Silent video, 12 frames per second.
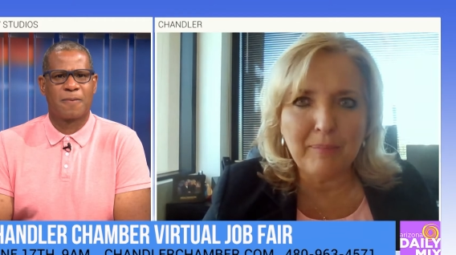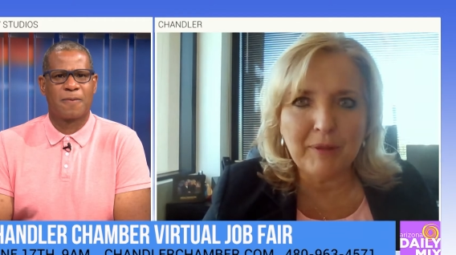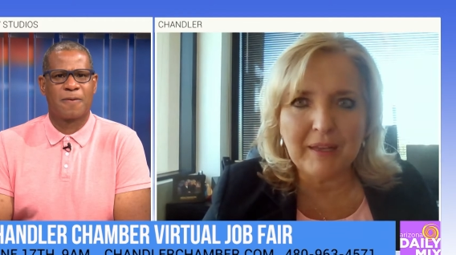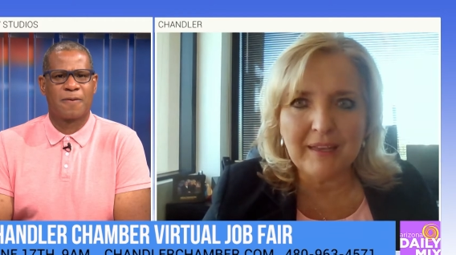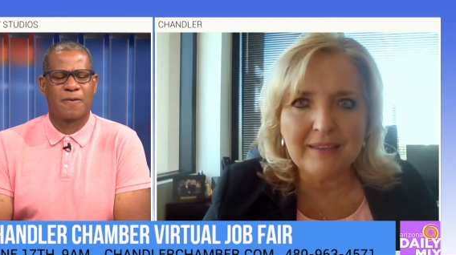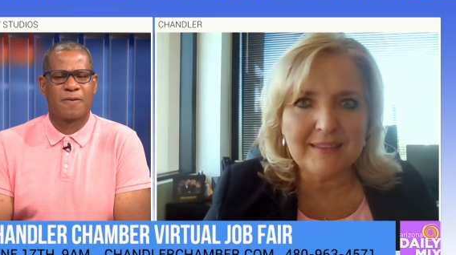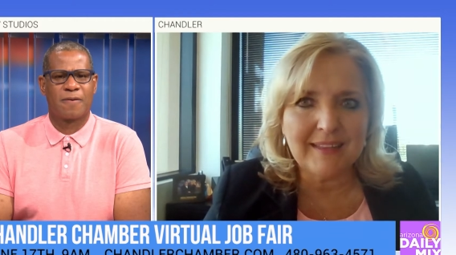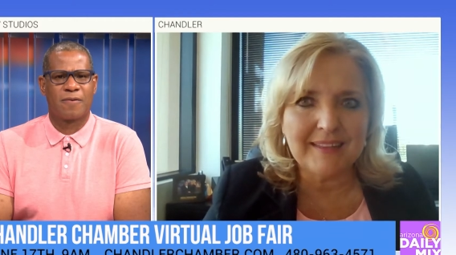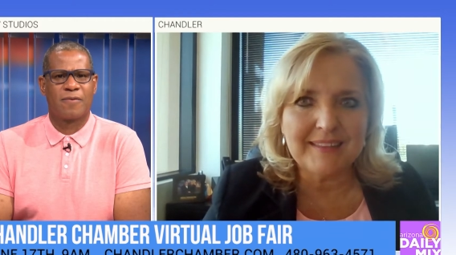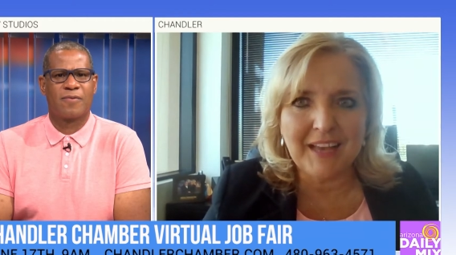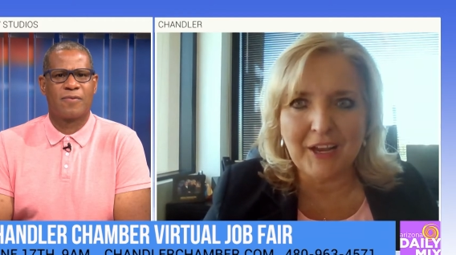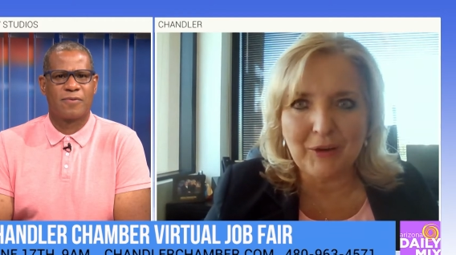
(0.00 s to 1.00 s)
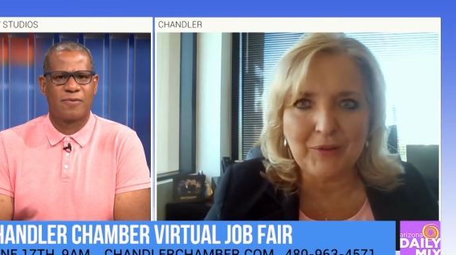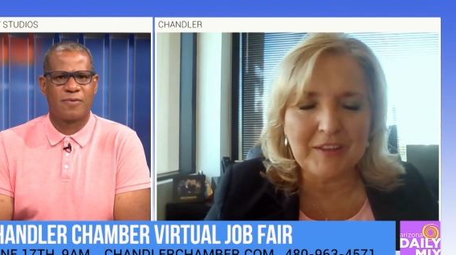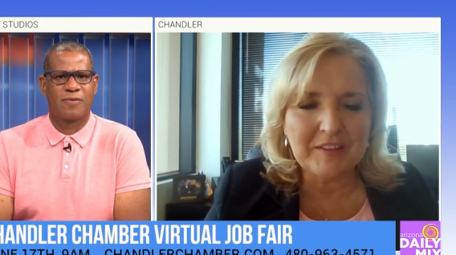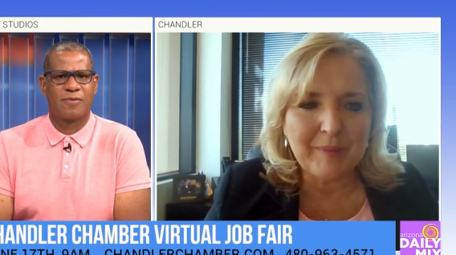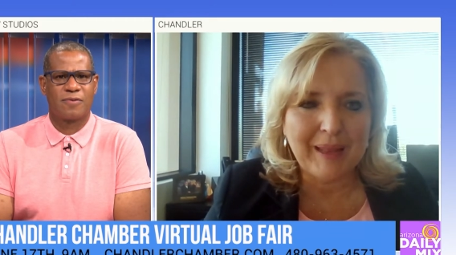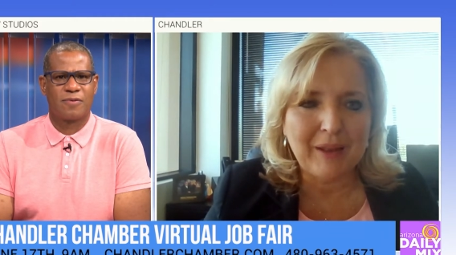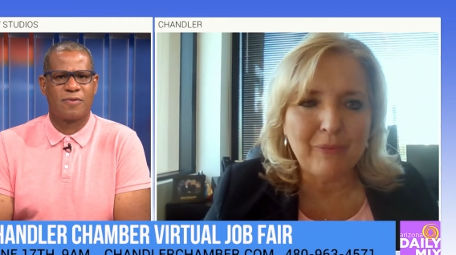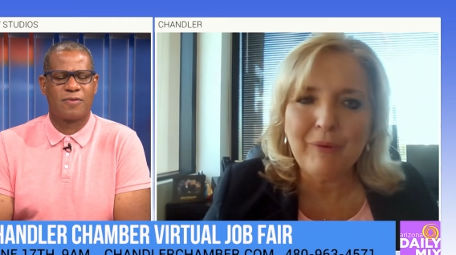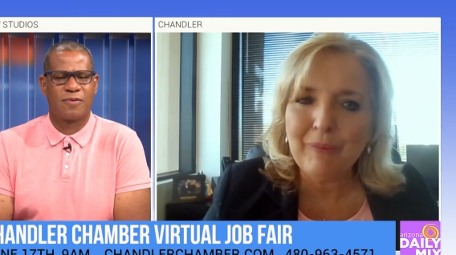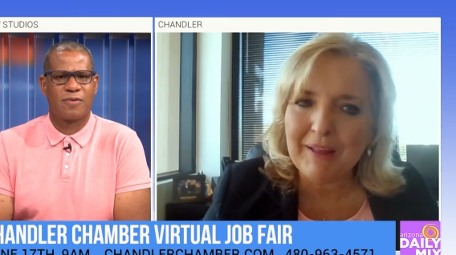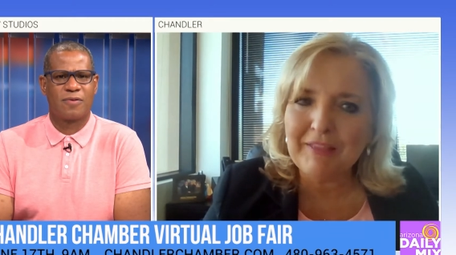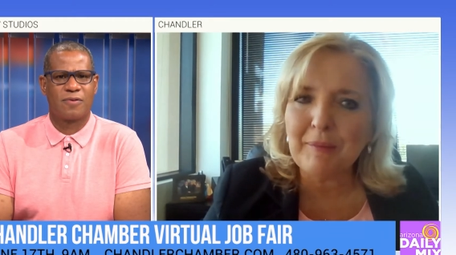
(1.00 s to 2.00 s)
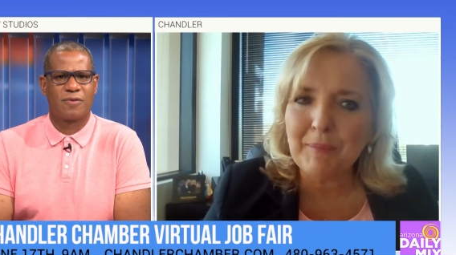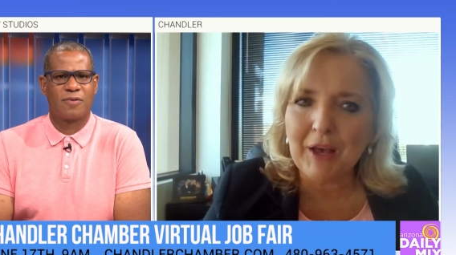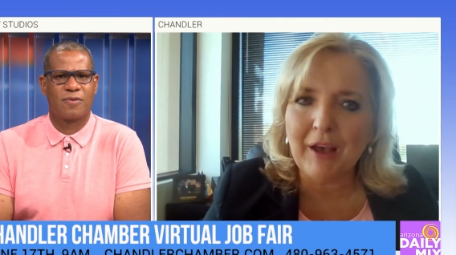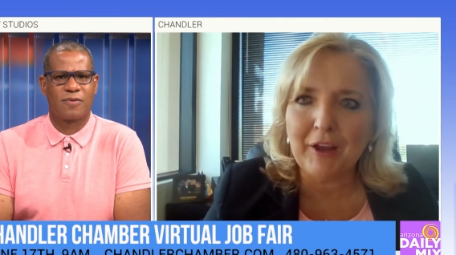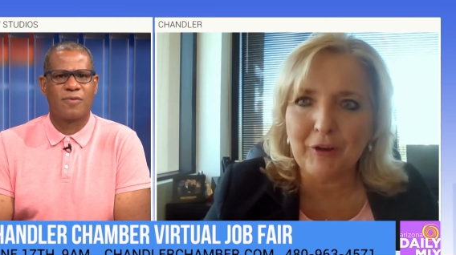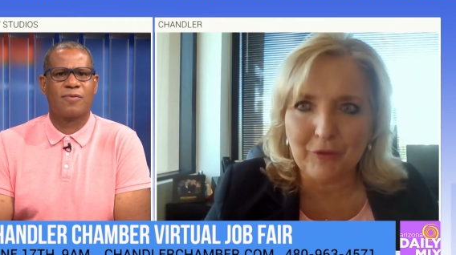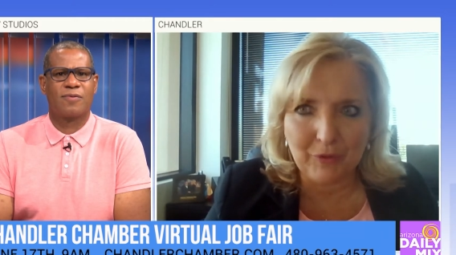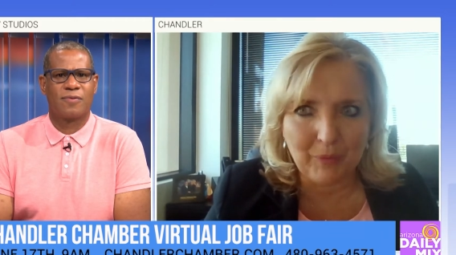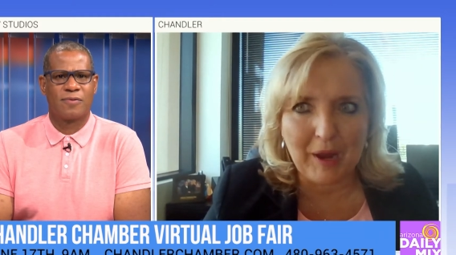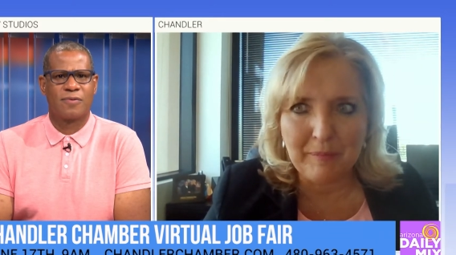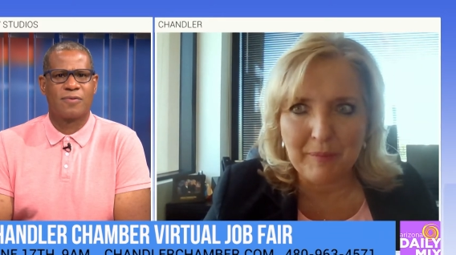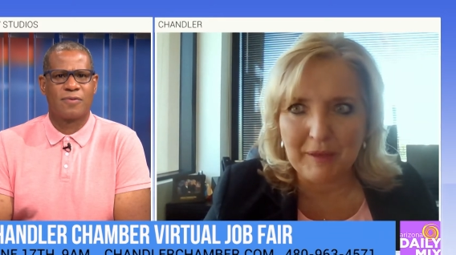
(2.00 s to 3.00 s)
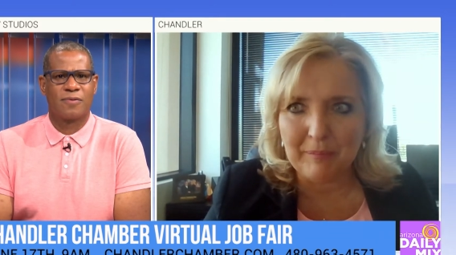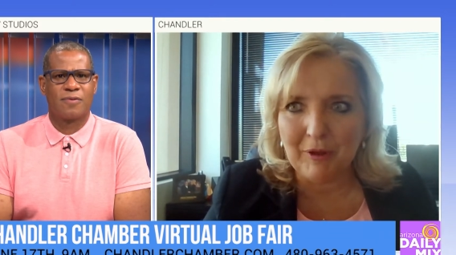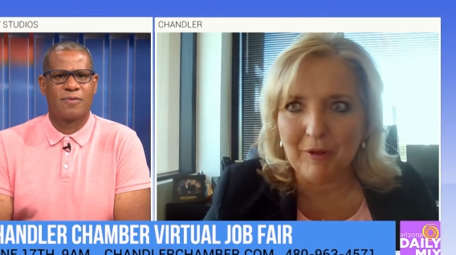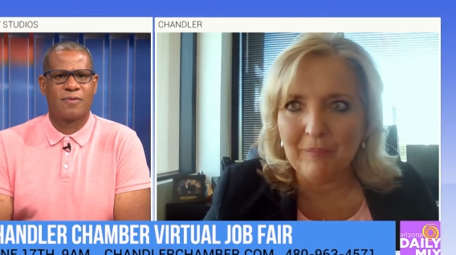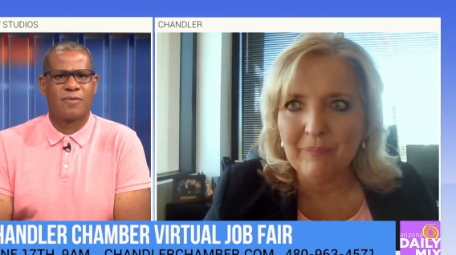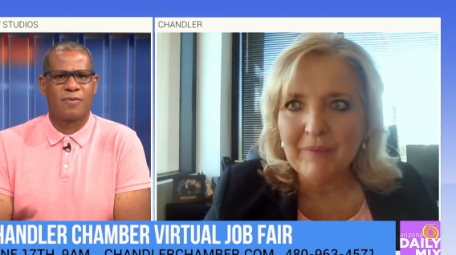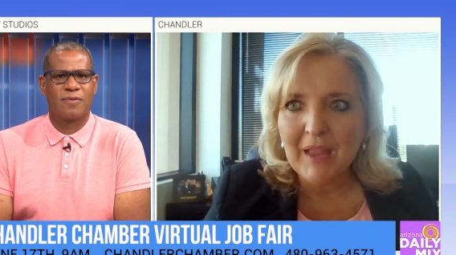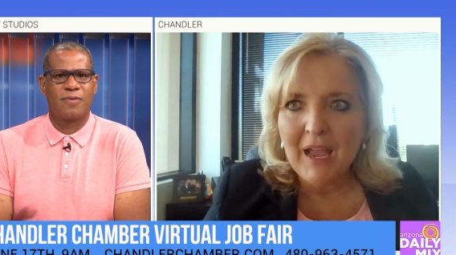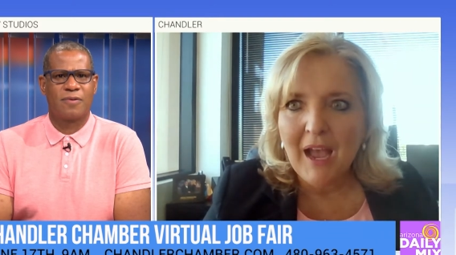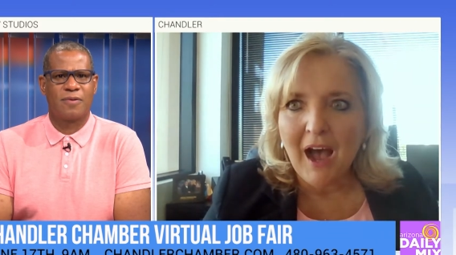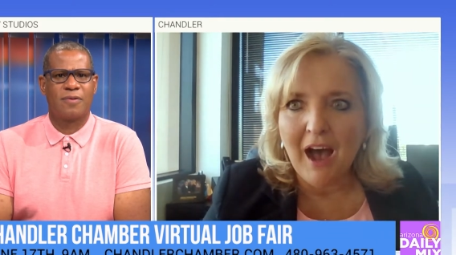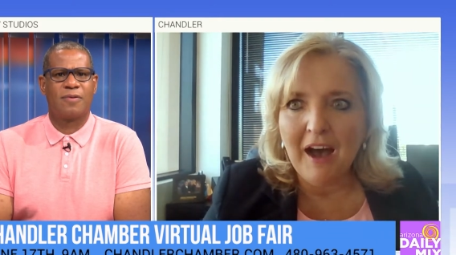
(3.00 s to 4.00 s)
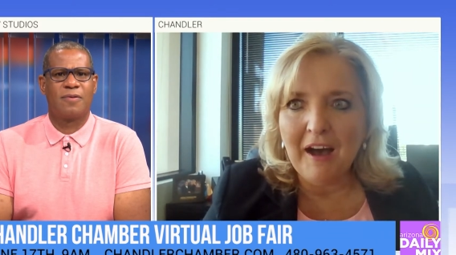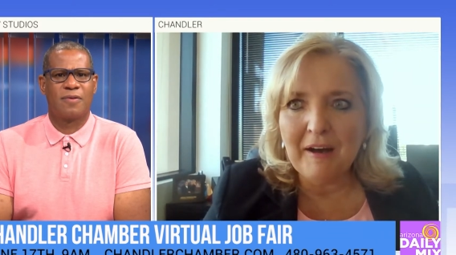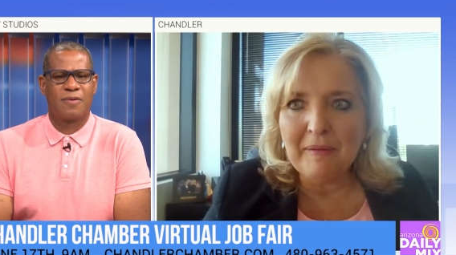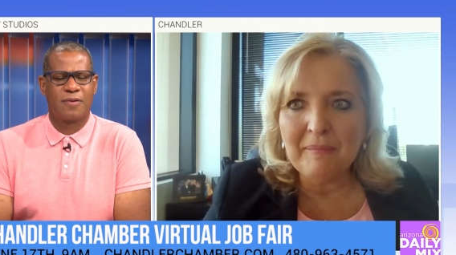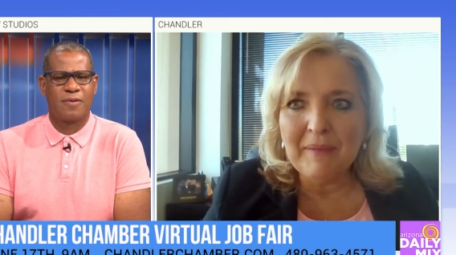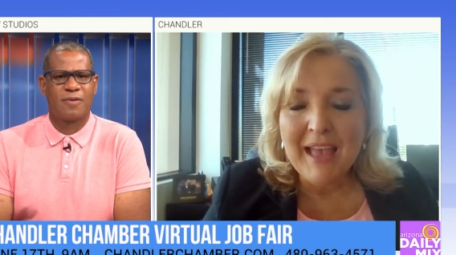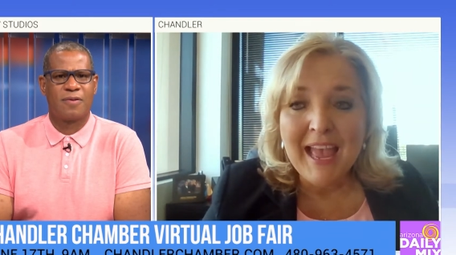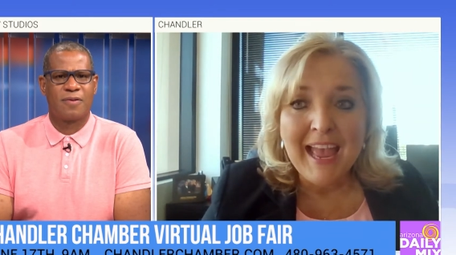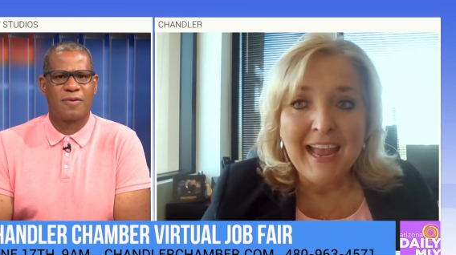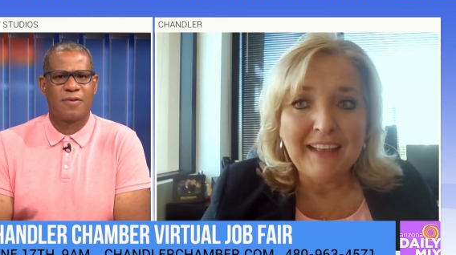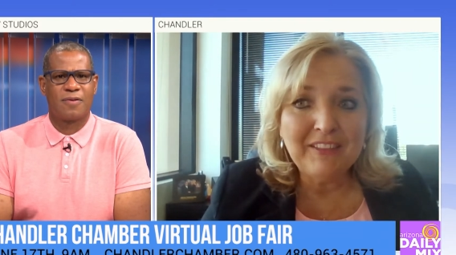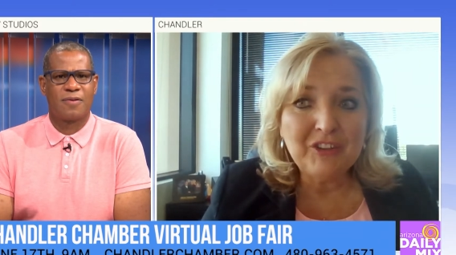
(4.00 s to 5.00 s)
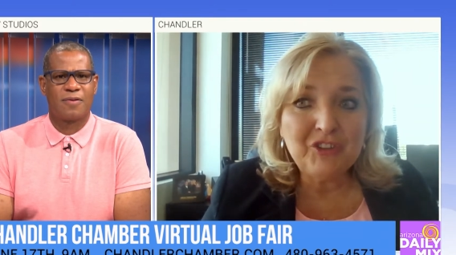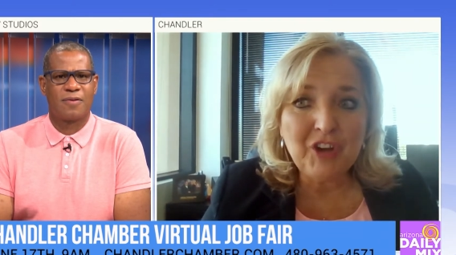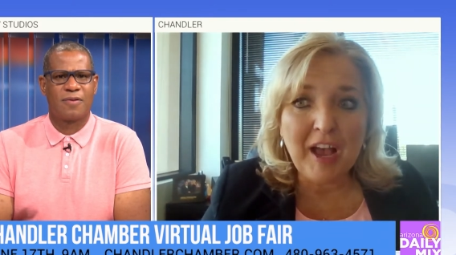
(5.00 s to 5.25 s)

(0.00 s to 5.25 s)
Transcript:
Speaker 1: applicants, let's hire this many. We want them to hire the right people. Um, the